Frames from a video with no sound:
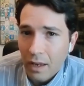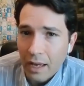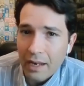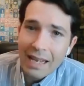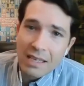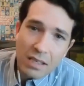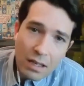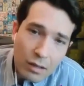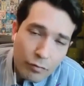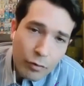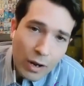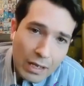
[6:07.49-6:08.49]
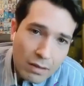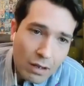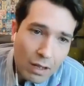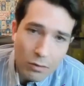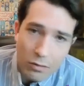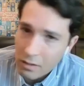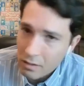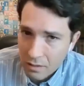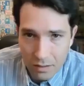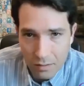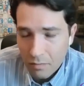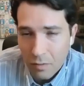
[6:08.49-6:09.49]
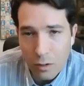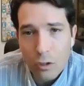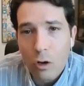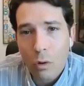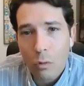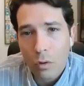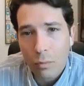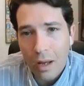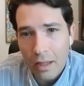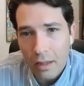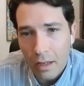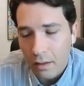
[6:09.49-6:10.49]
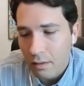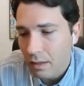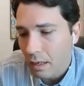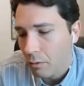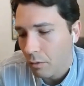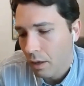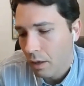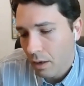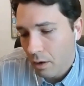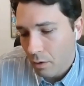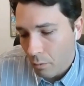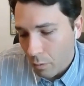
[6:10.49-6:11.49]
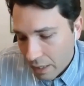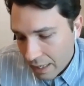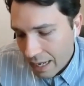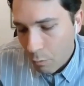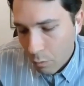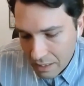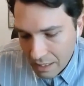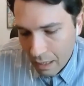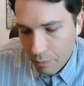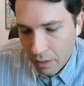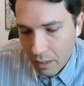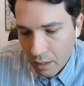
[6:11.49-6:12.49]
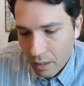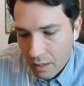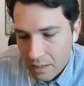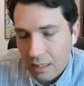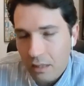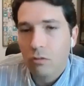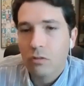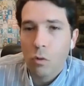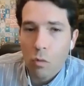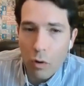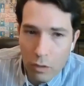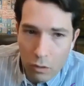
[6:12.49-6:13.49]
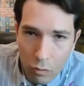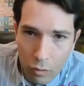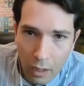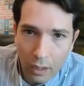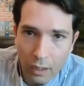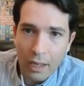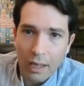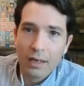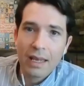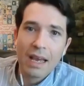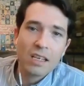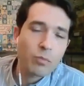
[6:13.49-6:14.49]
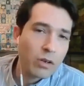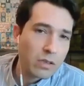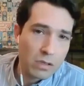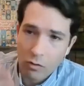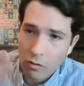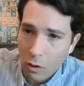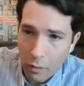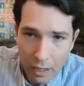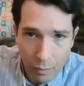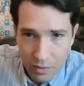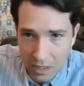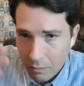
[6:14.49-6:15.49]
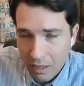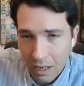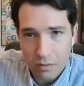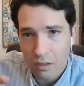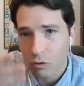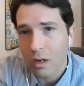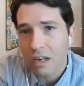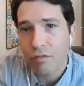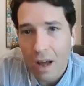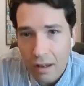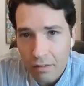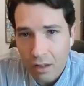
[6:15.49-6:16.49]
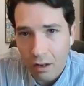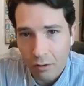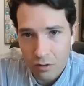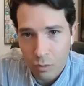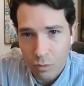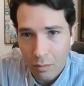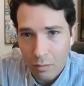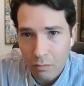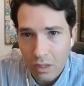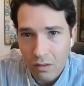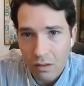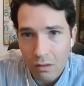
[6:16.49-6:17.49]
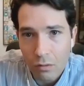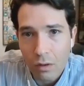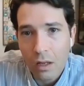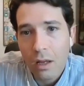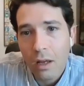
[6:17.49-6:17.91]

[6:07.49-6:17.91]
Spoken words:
And asking them for $8 is, no one will buy that. Now, right now, what's happening is that there's a war in Ukraine and gas prices are going up sometimes to $25 per MMBTU.